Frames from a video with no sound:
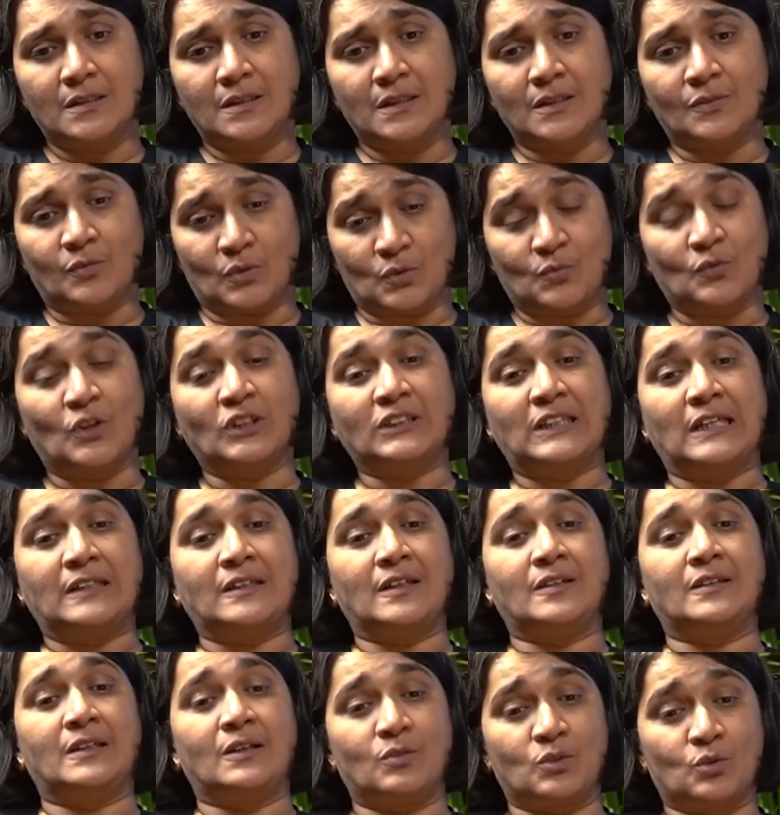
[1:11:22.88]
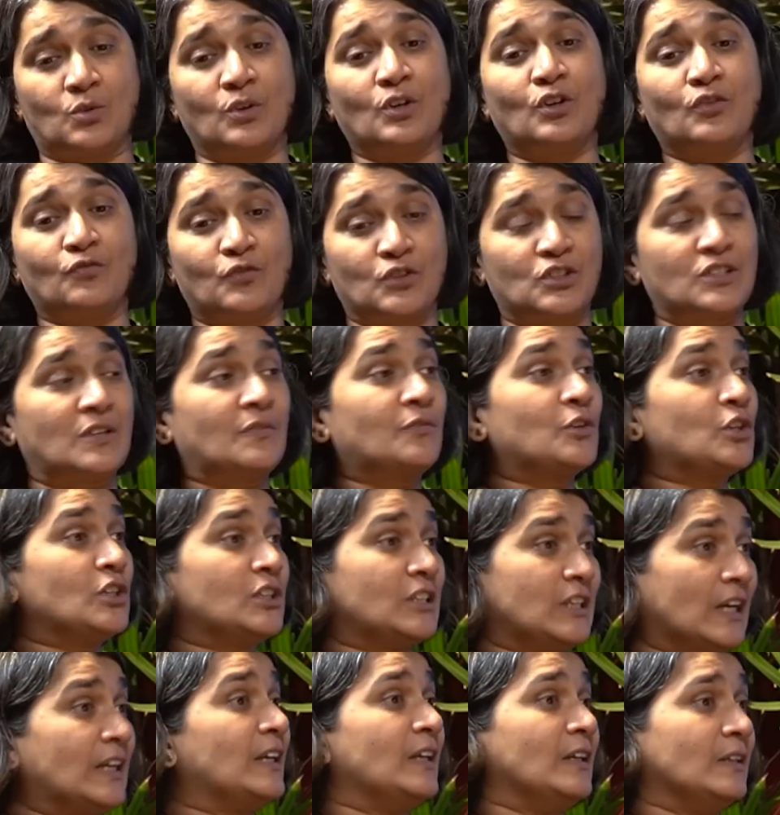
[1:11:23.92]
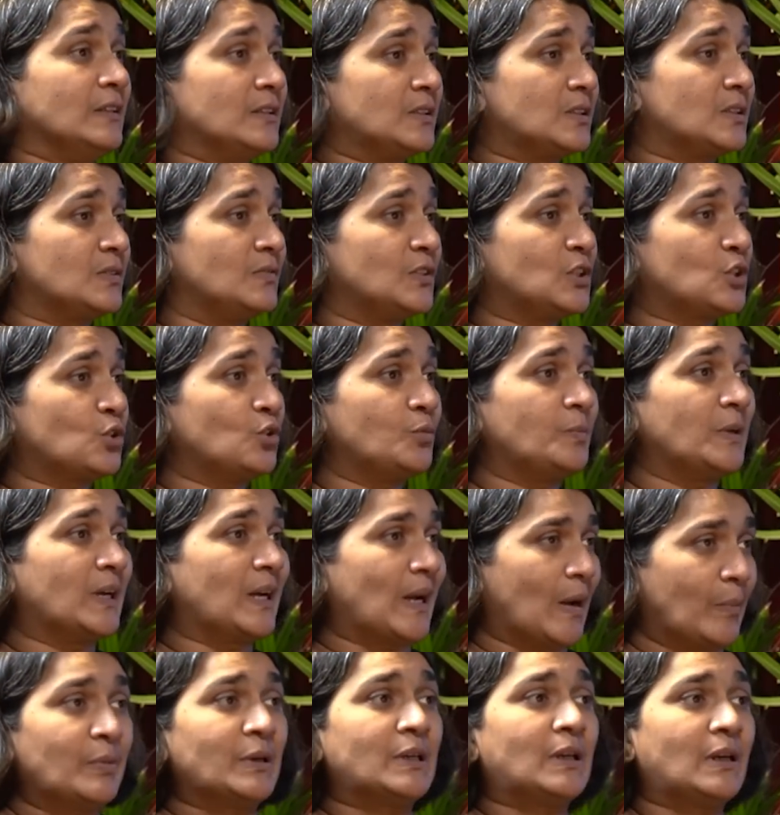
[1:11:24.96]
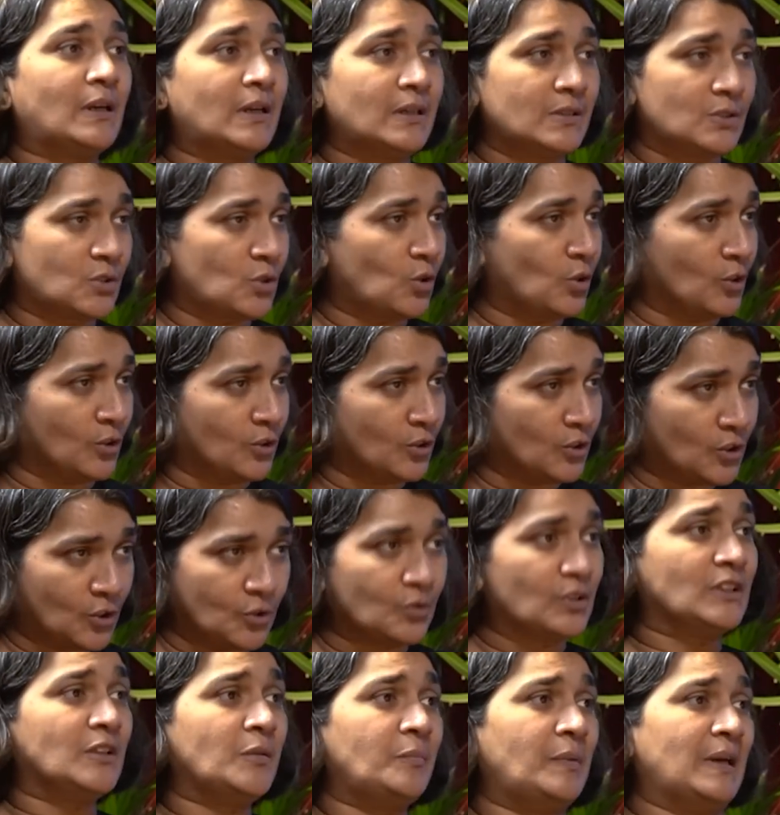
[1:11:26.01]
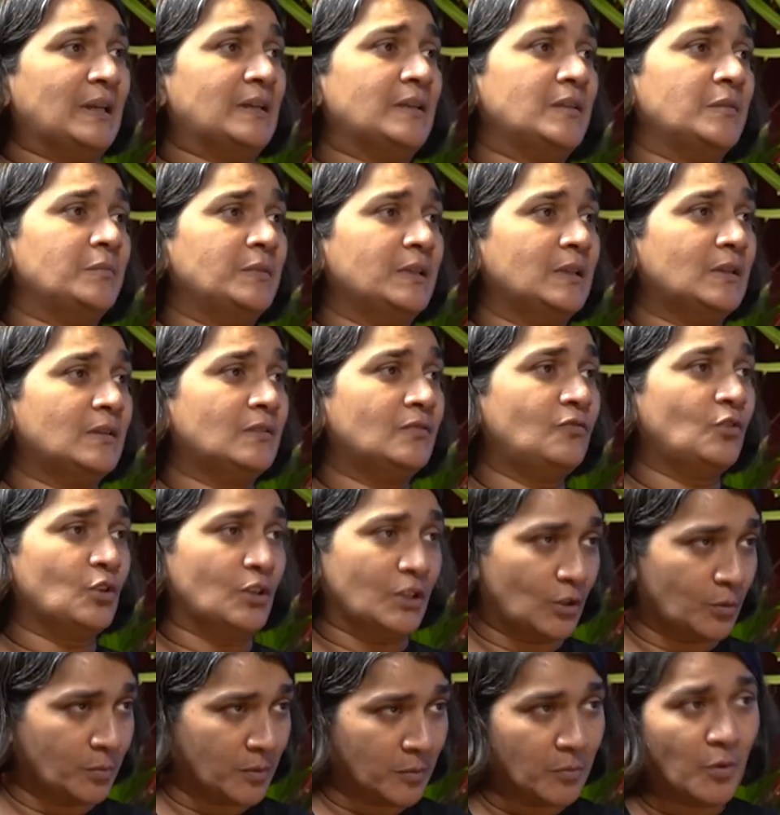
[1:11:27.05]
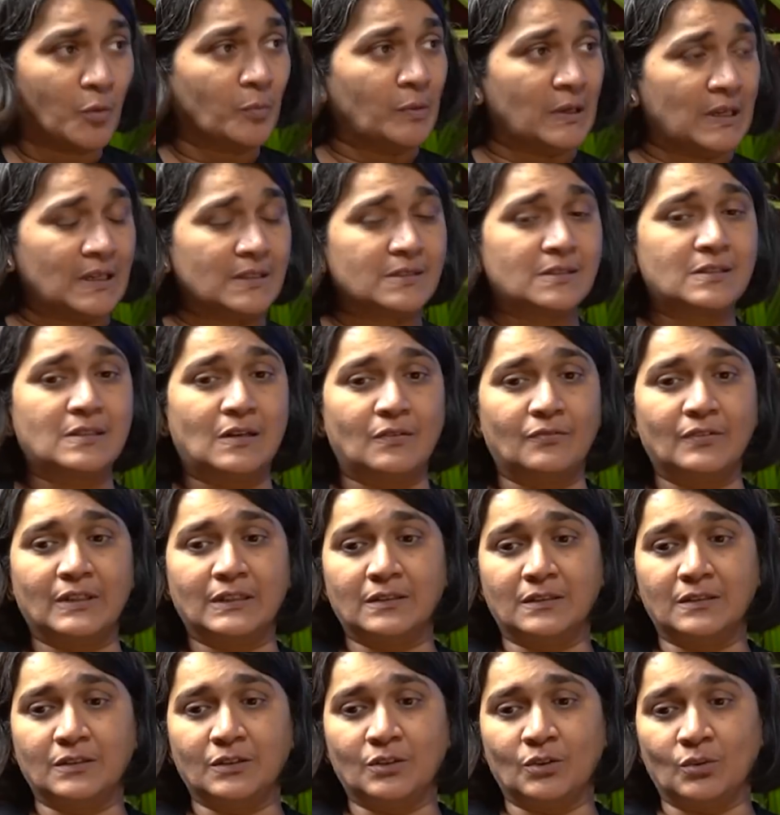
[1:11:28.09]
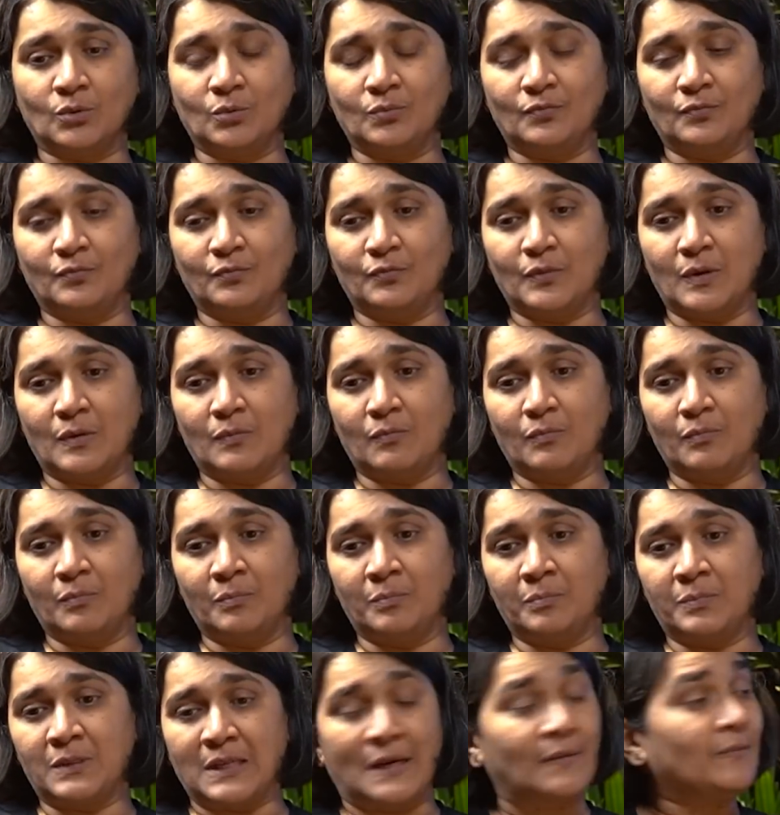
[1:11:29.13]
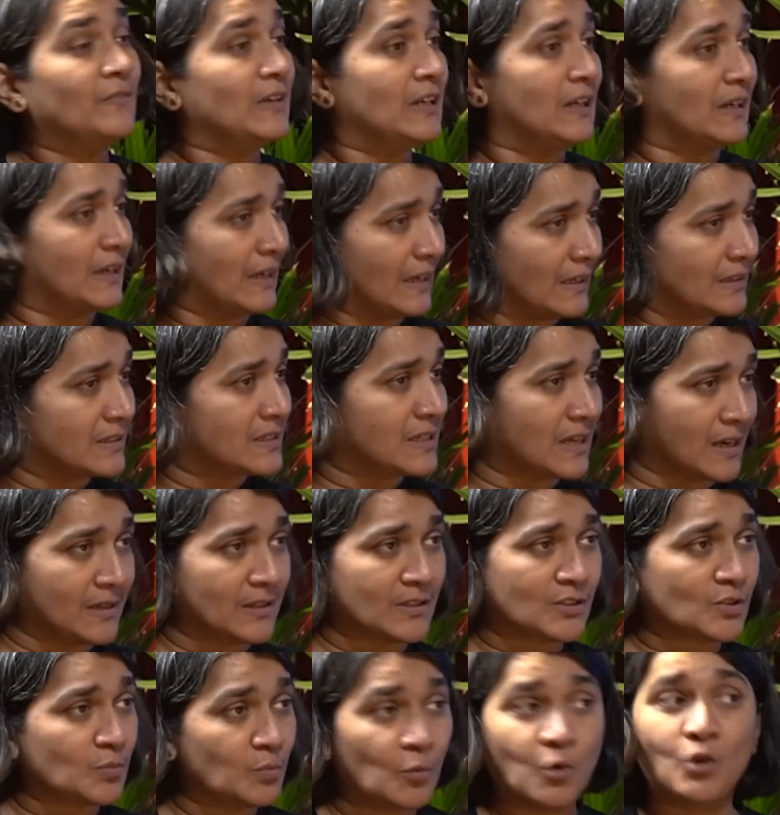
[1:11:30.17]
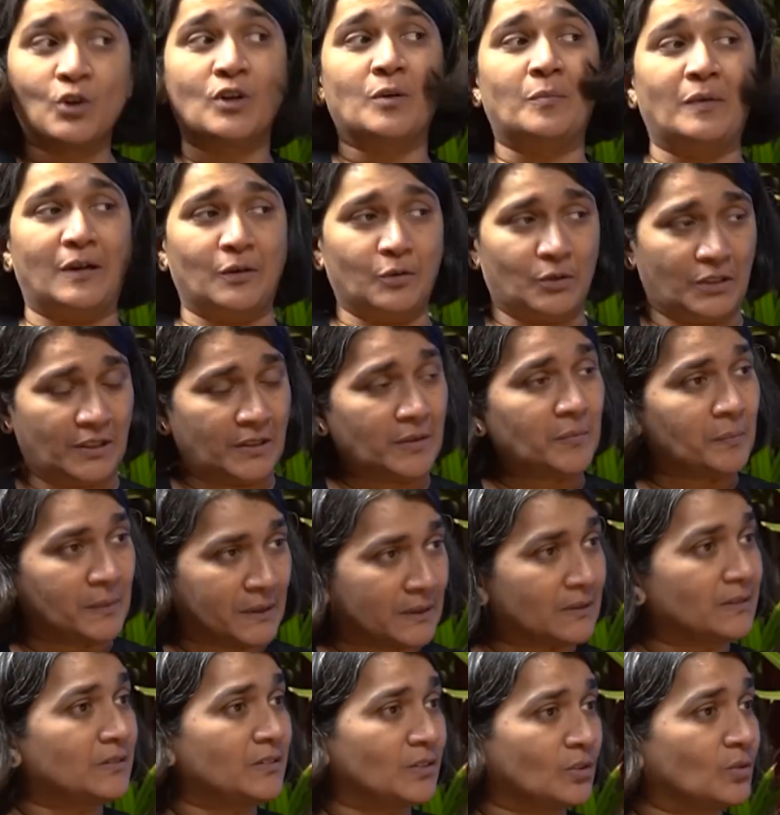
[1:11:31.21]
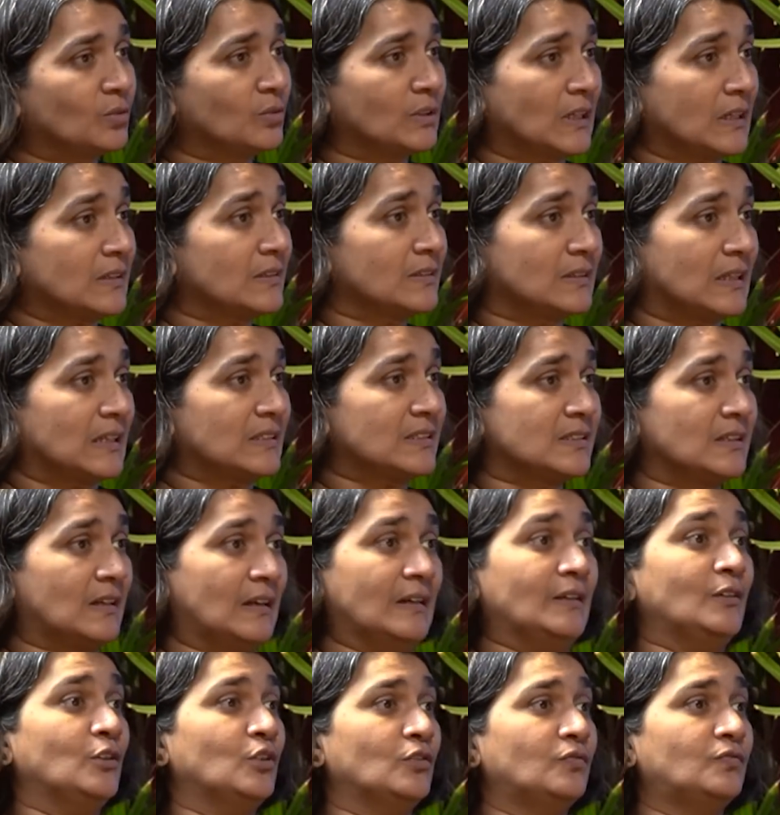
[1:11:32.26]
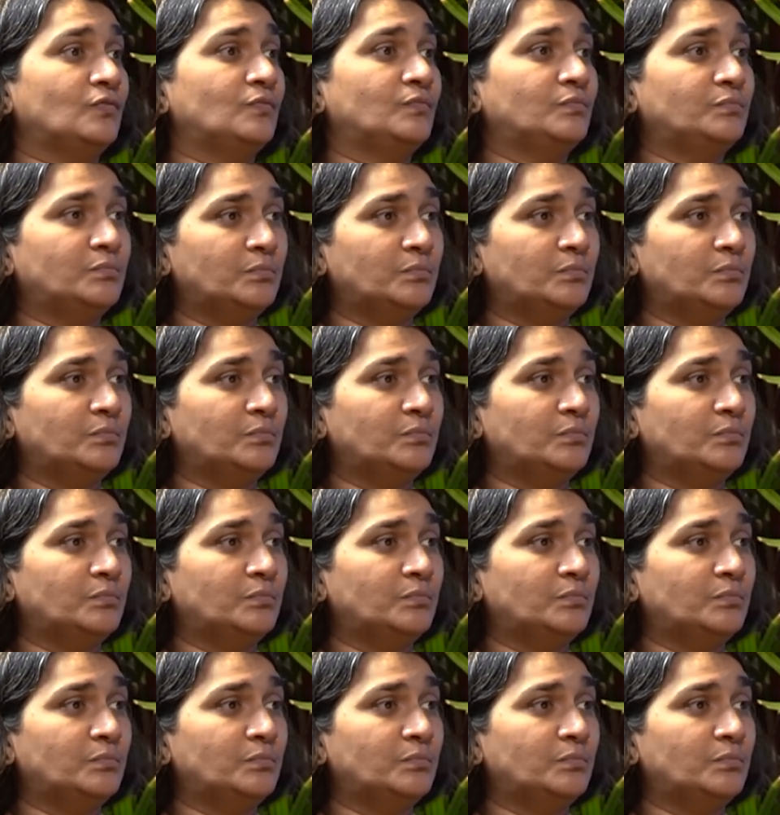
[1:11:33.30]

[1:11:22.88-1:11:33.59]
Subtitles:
it was work that was going on for several decades, which could be capitalized on during the pandemic for it to be mobilized. Now, whether, time will again tell us more about it, but, that's the kind of